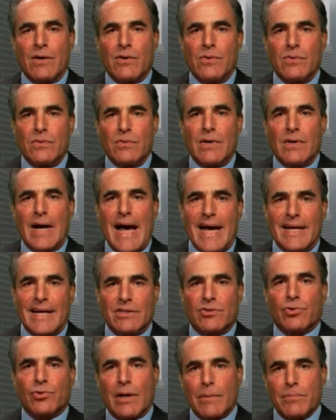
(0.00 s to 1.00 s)
who
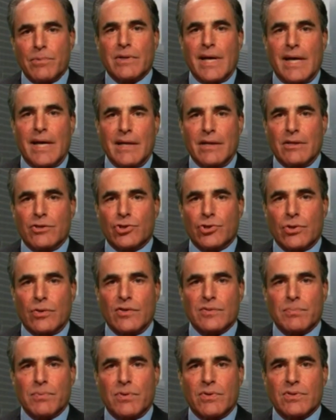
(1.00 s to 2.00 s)
had trouble getting
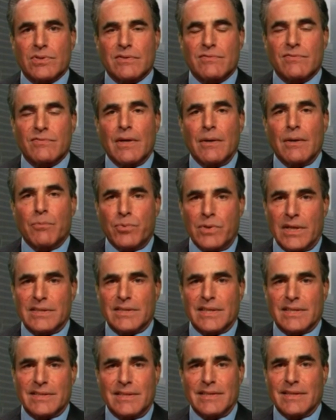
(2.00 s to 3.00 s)
insurance because of
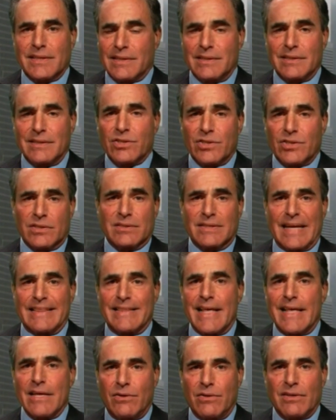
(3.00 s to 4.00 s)
pre-existing conditions,
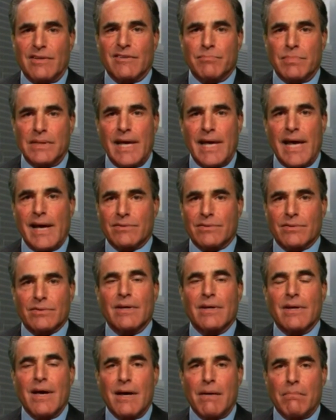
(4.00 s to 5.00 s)
and they could have been
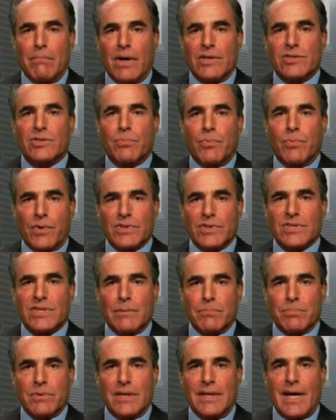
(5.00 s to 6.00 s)
handled much more
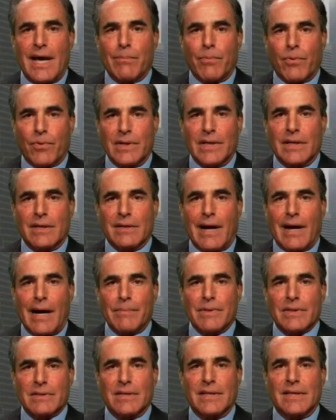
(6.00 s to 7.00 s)
simply and more
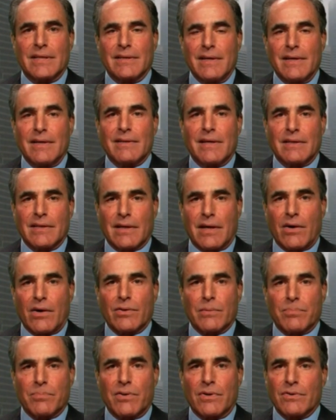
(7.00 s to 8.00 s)
economically than the
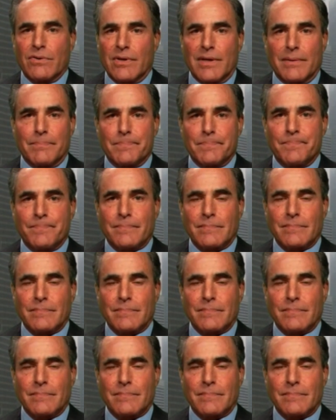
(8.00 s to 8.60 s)
current program.